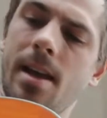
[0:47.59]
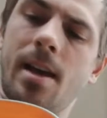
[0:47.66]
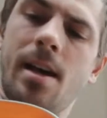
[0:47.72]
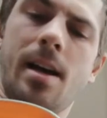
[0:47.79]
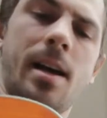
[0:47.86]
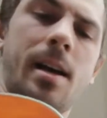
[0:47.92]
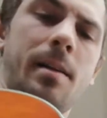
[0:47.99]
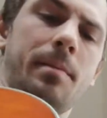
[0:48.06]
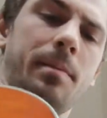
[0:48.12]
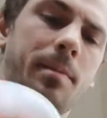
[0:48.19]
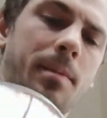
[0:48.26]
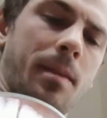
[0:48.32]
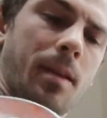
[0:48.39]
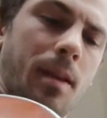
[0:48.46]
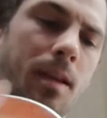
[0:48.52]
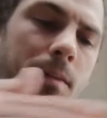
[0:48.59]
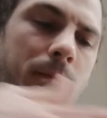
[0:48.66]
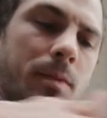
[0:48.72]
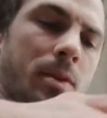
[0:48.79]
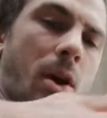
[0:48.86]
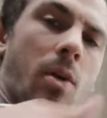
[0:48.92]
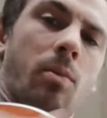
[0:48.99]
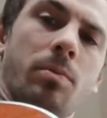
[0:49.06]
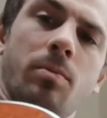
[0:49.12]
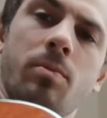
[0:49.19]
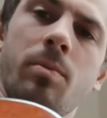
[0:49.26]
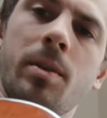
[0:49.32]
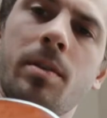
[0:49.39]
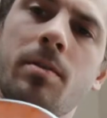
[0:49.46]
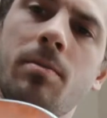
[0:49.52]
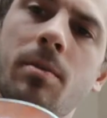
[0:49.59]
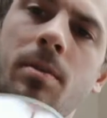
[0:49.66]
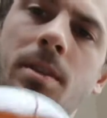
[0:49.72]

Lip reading: with